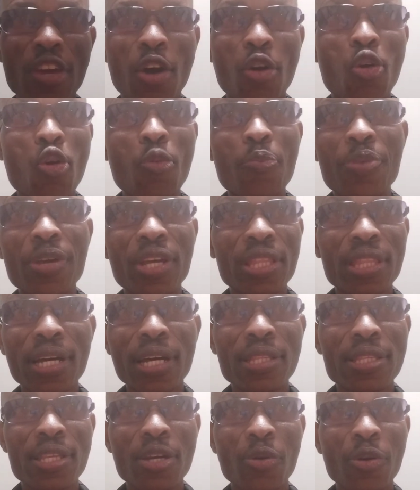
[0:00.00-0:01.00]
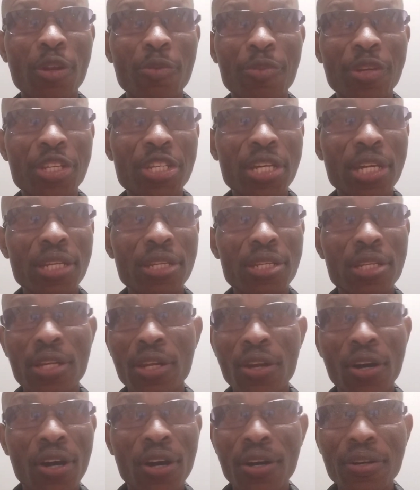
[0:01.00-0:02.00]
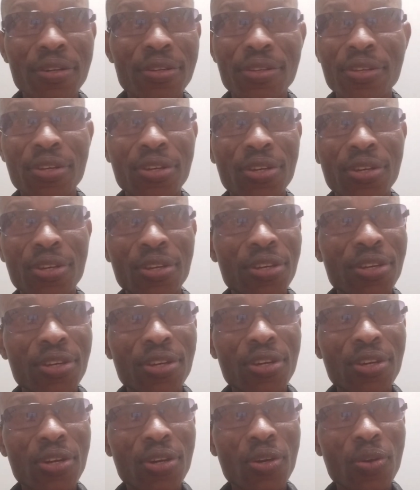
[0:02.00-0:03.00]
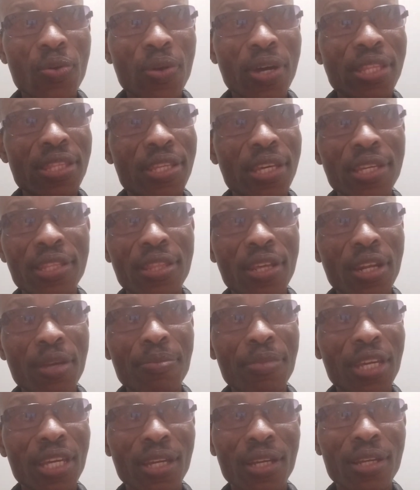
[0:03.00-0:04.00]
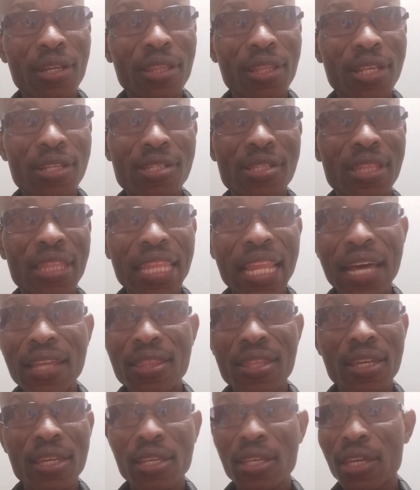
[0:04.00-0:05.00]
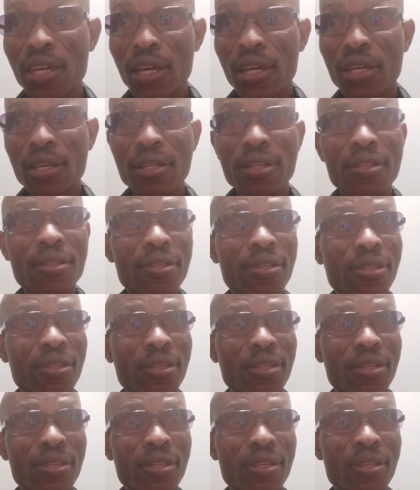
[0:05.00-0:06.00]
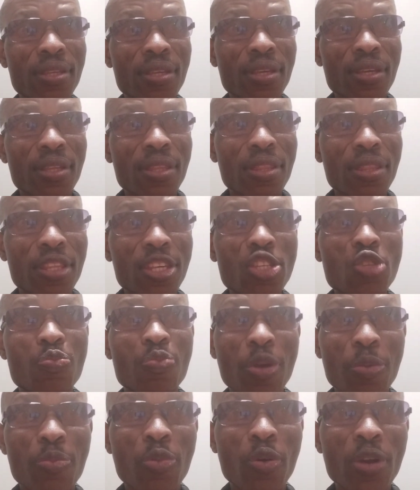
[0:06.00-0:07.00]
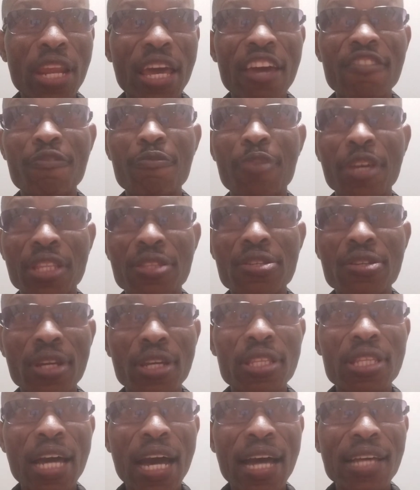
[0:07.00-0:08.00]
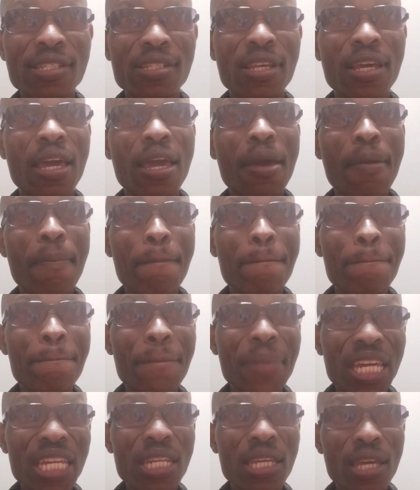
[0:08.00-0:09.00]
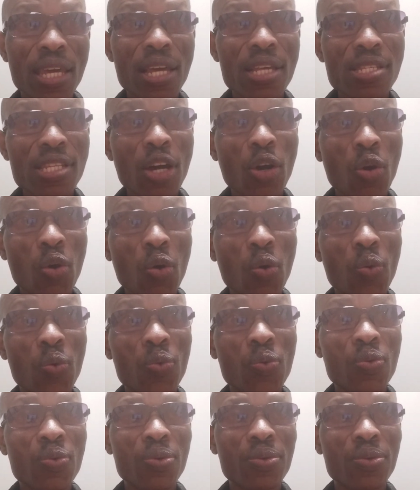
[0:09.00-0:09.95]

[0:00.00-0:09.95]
you are hoping that there will be change, no. You are daydreaming. There's nothing here. These people have betrayed us many years ago.